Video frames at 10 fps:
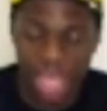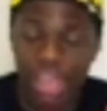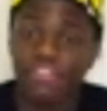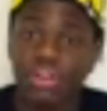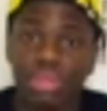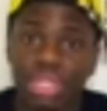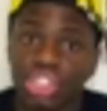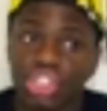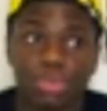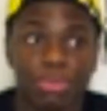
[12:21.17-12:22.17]
If in a
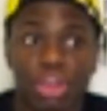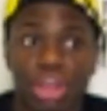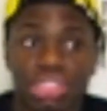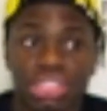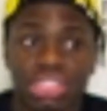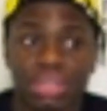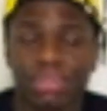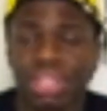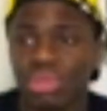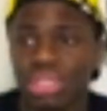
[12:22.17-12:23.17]
relationship you're constantly saying,
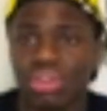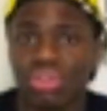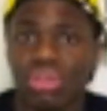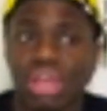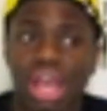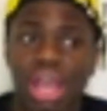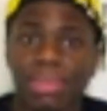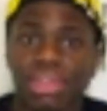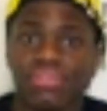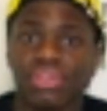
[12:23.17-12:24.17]
oh, you know, I'm a
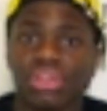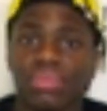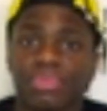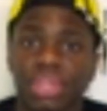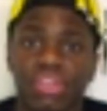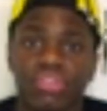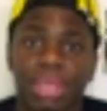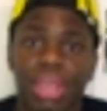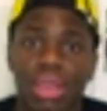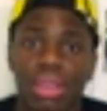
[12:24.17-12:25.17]
giver, and I have a
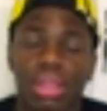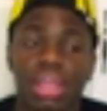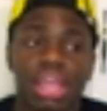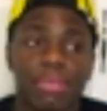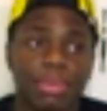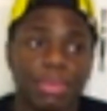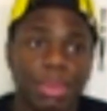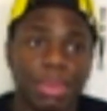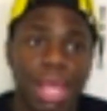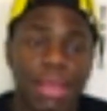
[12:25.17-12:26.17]
big heart, and blah, blah,
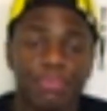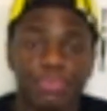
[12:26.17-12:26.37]
blah, blah,